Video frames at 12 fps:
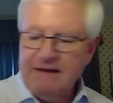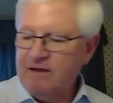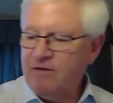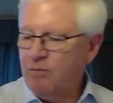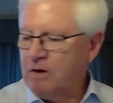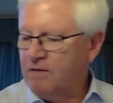
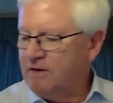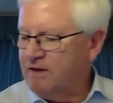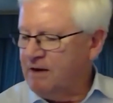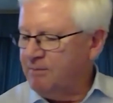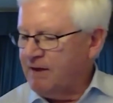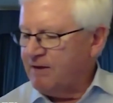That's one of the
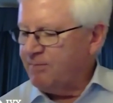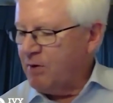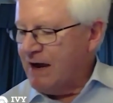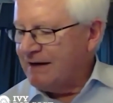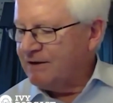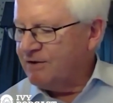10 best
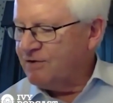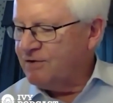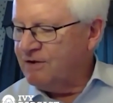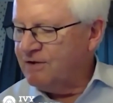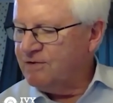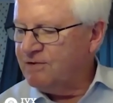
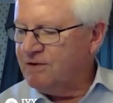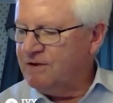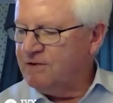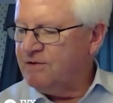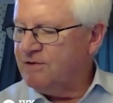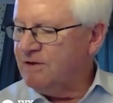practices
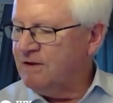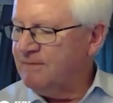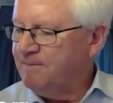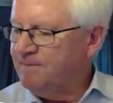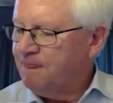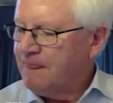is mm-hmm. Um,